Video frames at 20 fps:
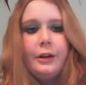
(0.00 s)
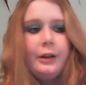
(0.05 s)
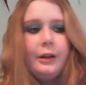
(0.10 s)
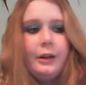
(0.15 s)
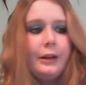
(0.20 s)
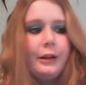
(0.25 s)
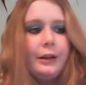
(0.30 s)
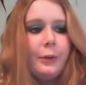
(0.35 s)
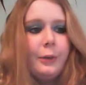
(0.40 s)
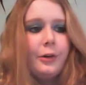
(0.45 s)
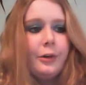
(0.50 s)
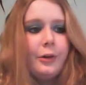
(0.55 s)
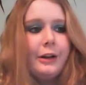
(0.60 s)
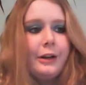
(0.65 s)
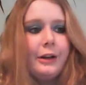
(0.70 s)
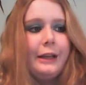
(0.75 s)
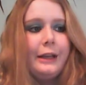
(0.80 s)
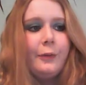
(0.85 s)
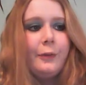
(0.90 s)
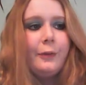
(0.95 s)
And it was hard
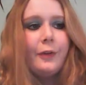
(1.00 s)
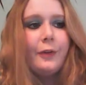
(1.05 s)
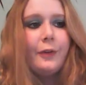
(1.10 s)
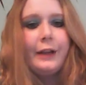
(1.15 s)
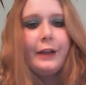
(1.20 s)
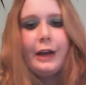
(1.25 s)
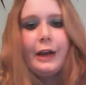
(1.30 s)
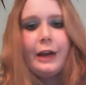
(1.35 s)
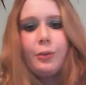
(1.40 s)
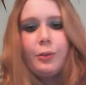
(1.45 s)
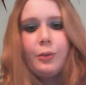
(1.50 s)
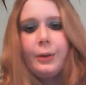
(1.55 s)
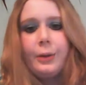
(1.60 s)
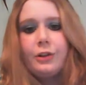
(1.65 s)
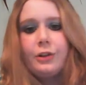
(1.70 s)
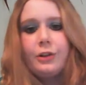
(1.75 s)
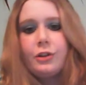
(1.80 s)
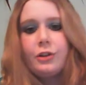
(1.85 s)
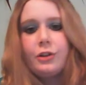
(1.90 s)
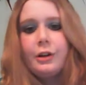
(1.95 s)
to eat with all that gas
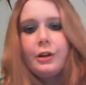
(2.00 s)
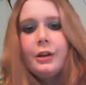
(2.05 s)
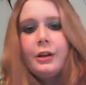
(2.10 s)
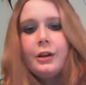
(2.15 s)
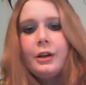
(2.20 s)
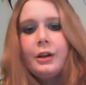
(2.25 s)
pressure.